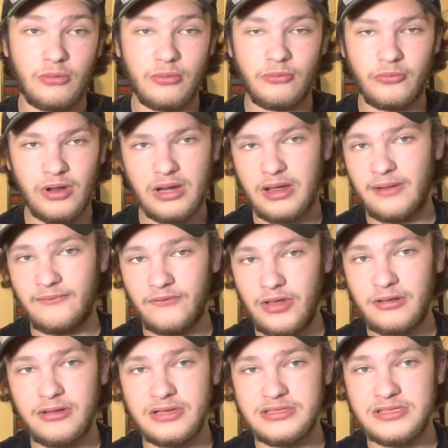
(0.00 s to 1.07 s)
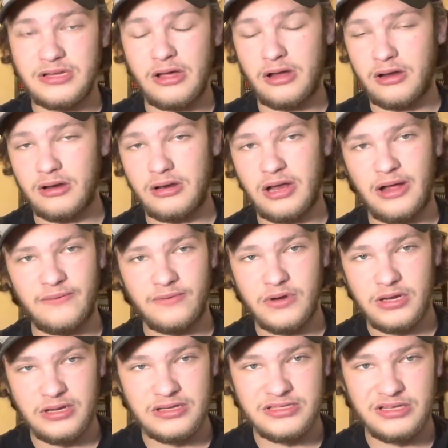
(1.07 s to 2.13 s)
reading Vinland Saga, and I've
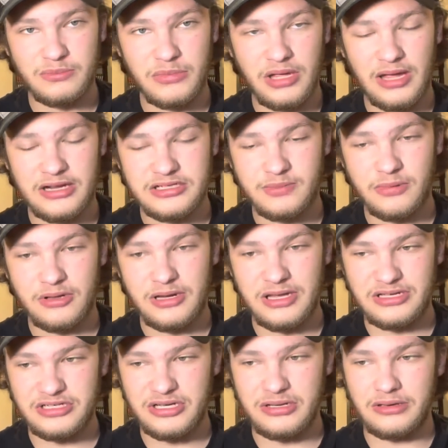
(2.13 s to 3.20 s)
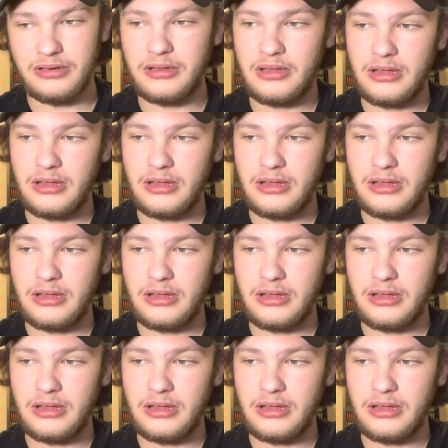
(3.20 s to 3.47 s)
needed some explanation,